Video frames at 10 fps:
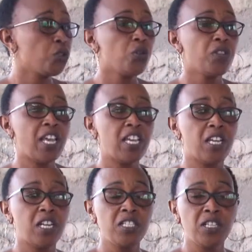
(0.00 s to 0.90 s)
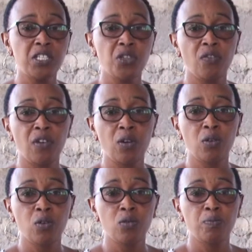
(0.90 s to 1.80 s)
do the ingredients of a
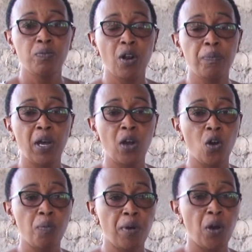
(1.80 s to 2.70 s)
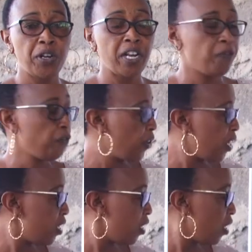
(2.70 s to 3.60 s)
proper compounded feed.